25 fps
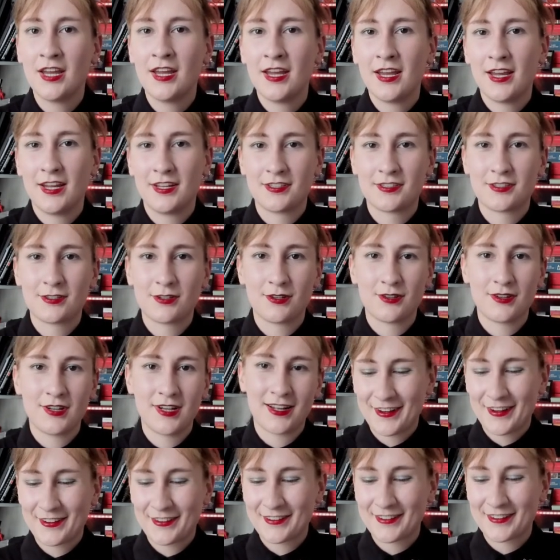And so
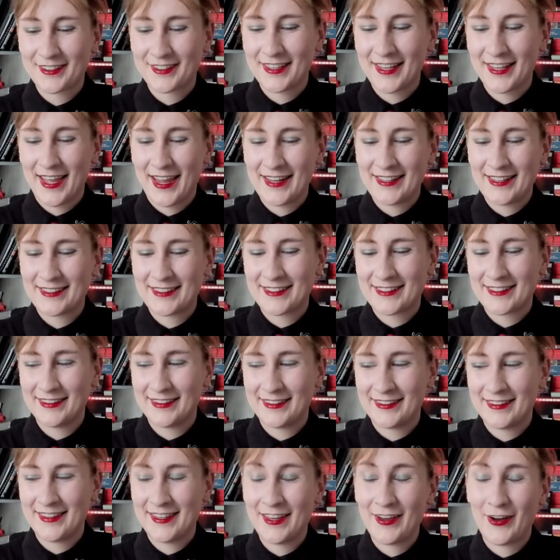it
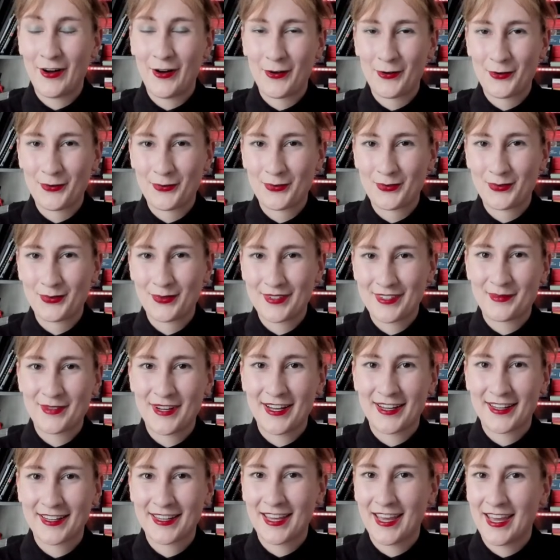relates the old
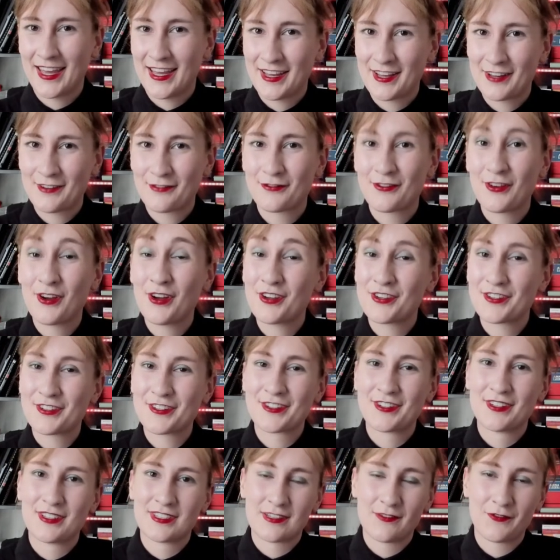archaic
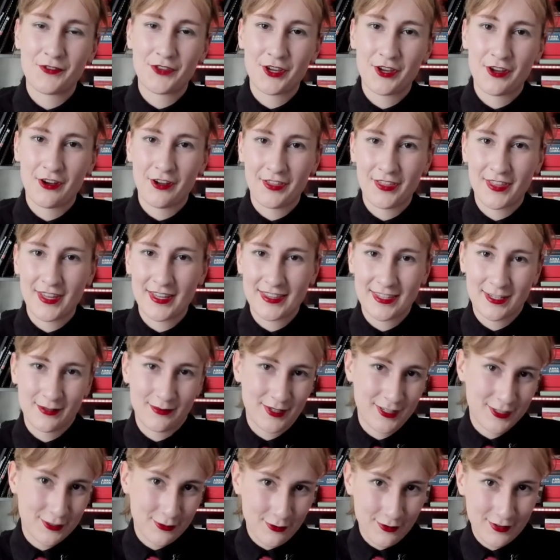versions of the Gothic that
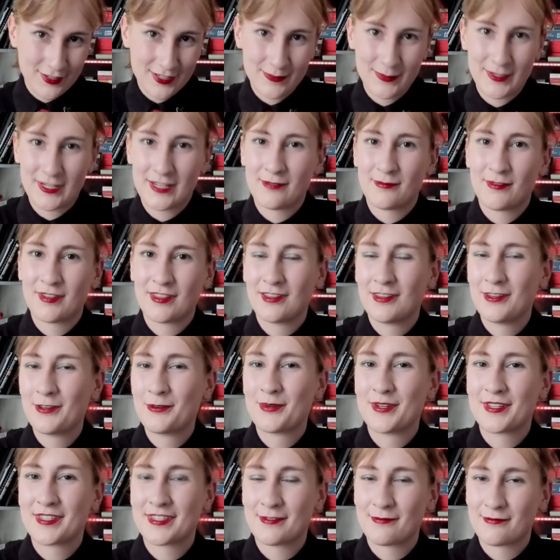we talked about with
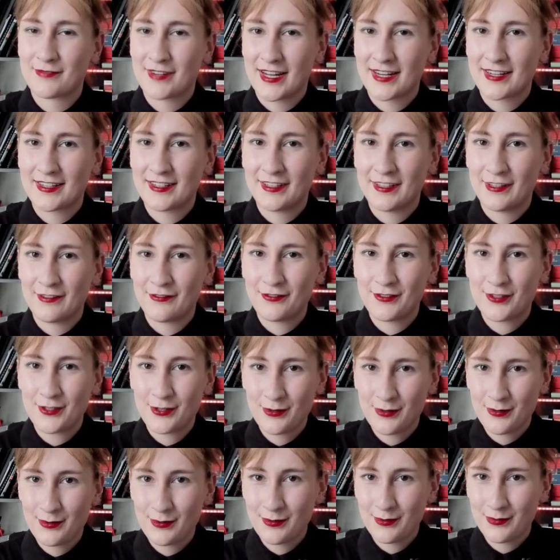Lewis and Radcliffe
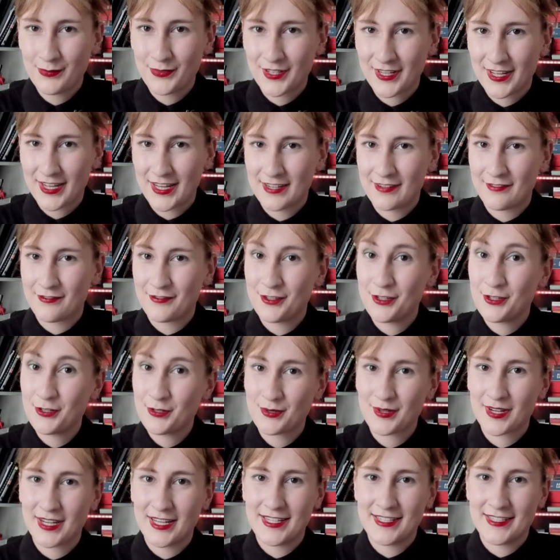to the kind of
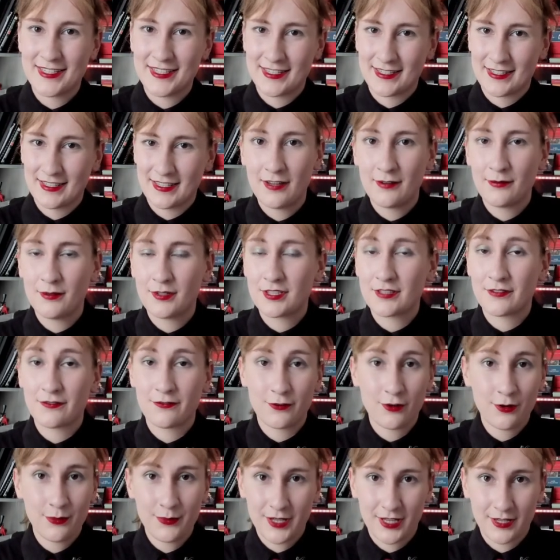new ideas which are
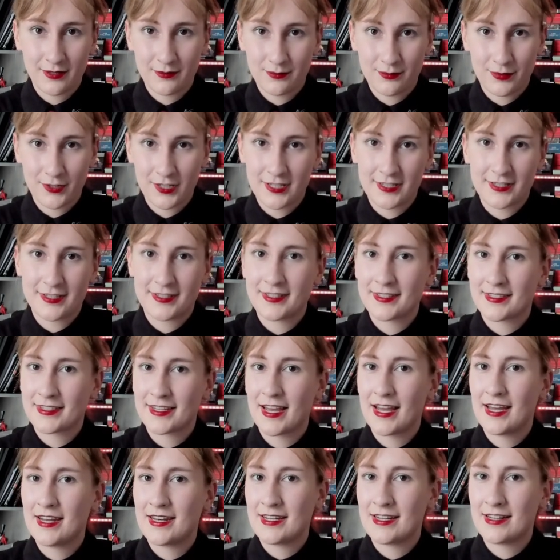forming British
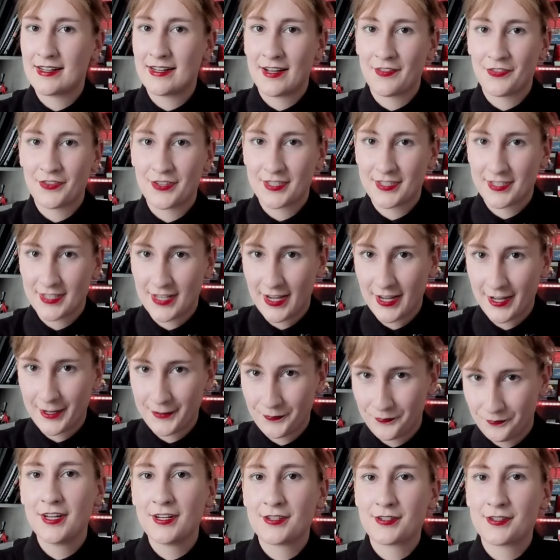society at this
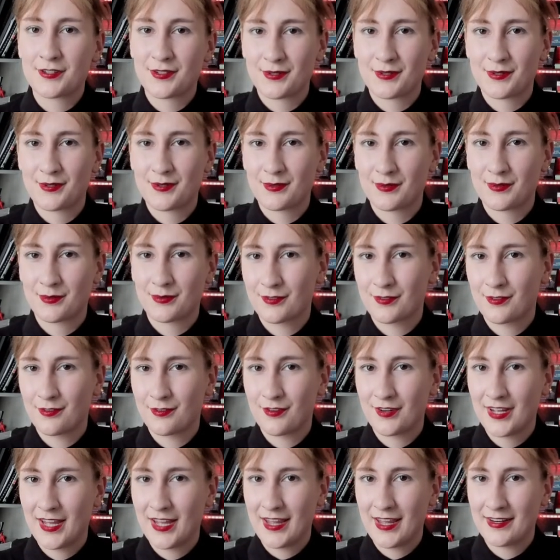time to
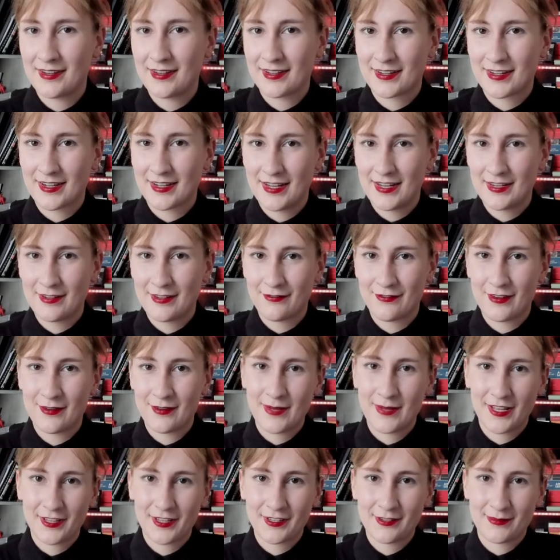create a kind of
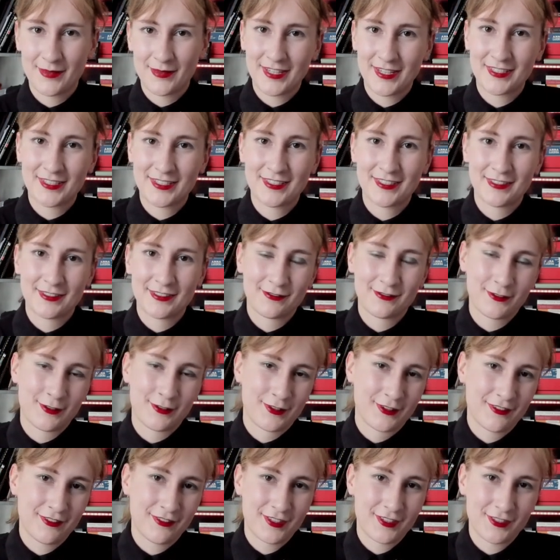amalgamation of
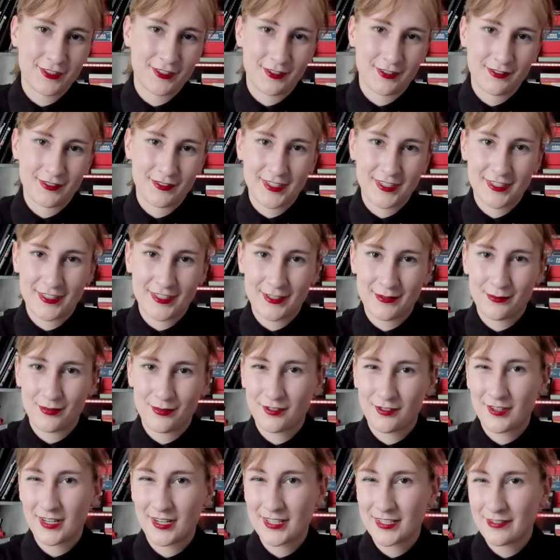all of the genres and
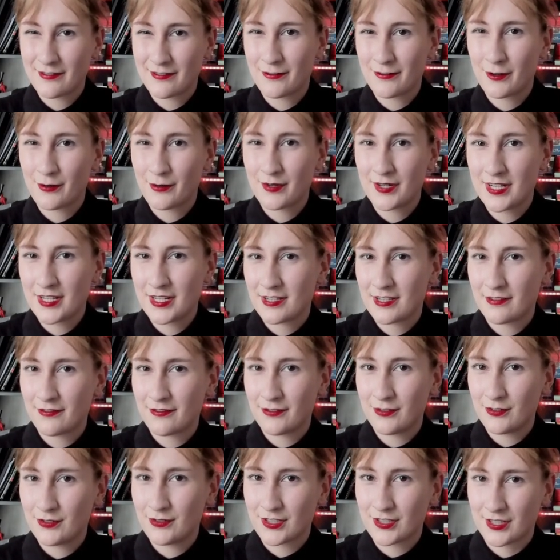progress it forward into the
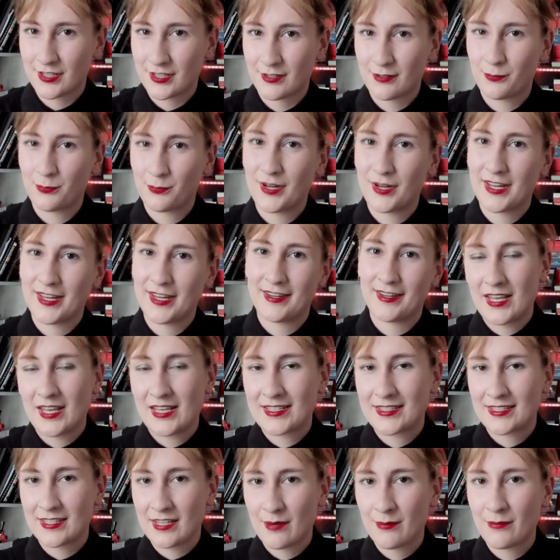future, where
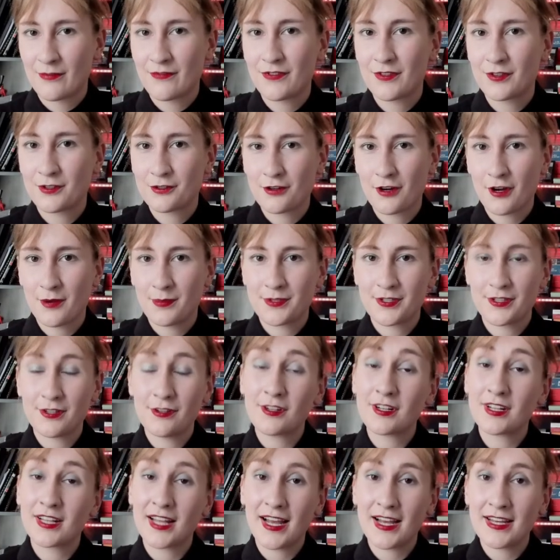some of the tropes are
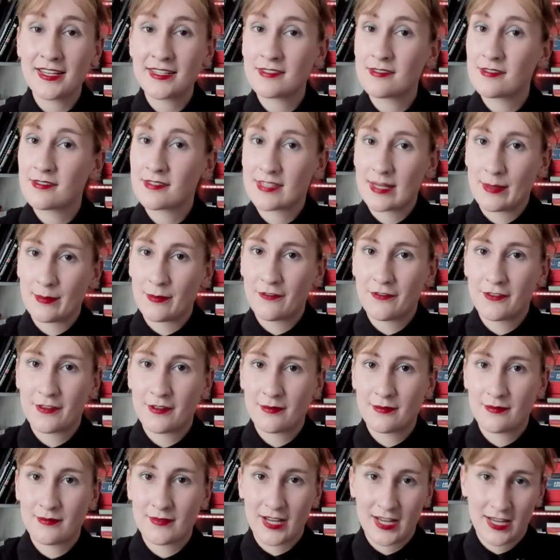utilized and some of
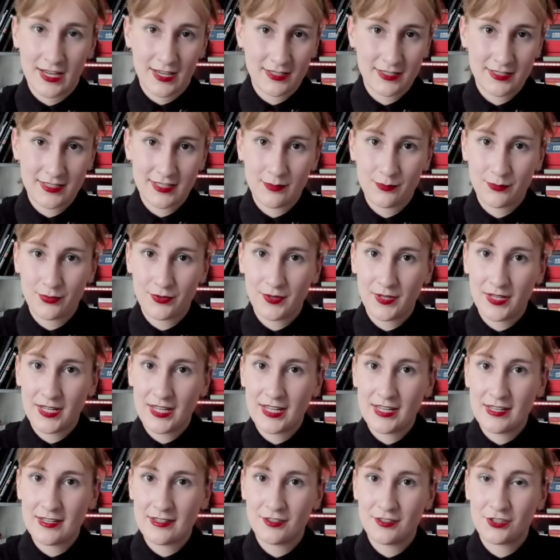them are
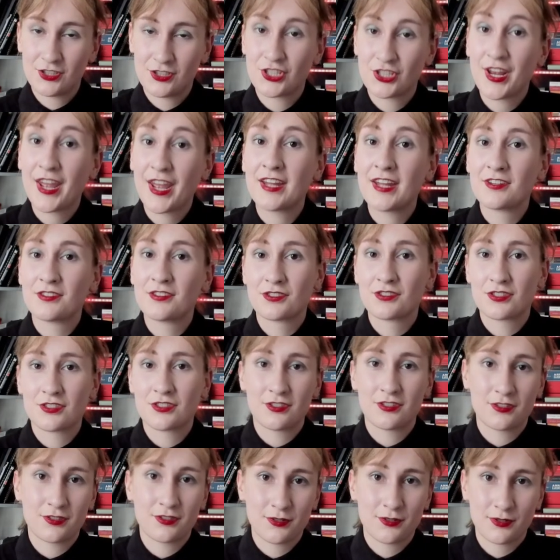simply
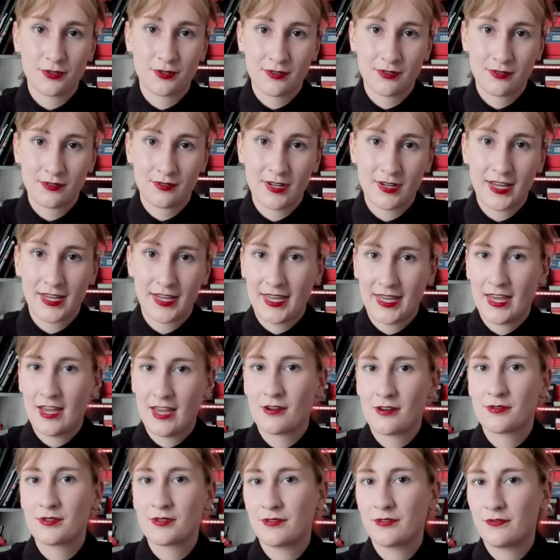changed to
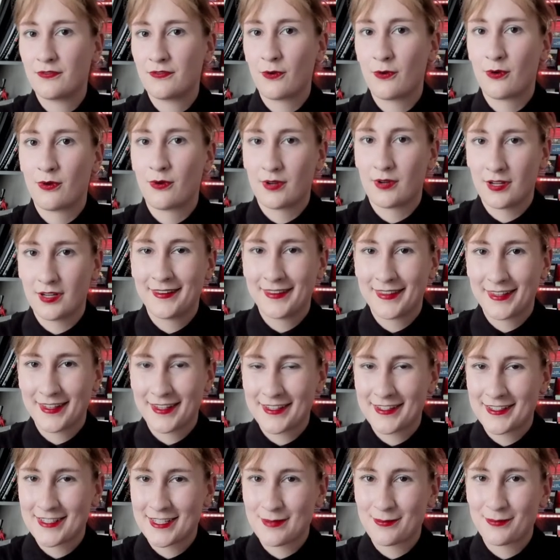account for the
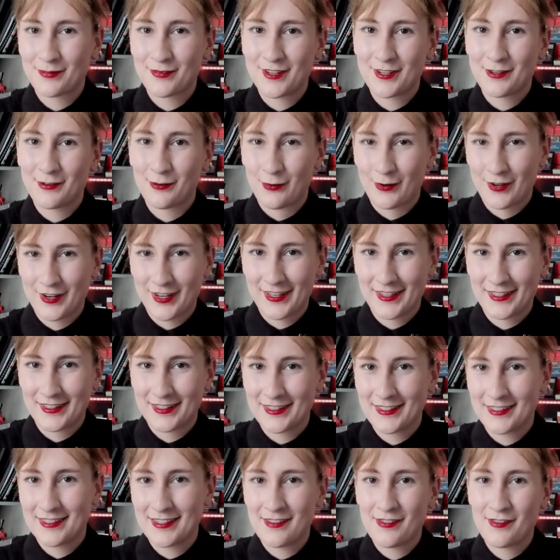contemporary
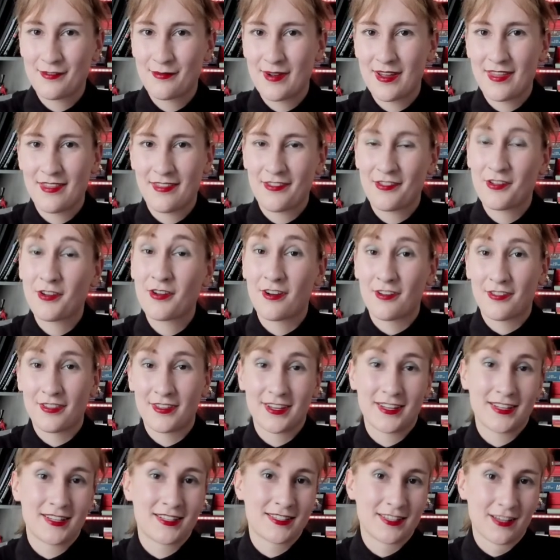audience and the way that the
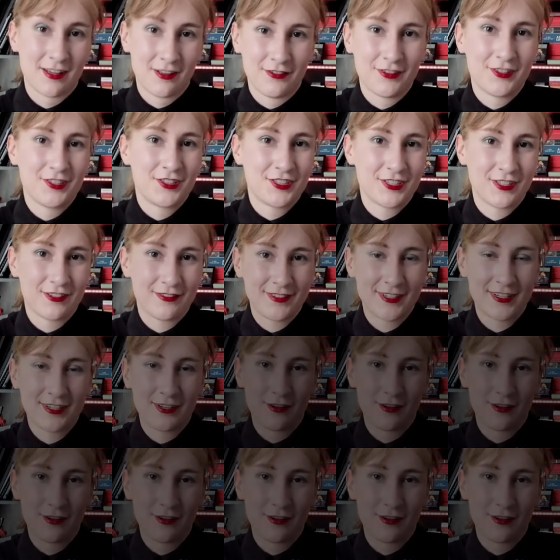Gothic itself has shifted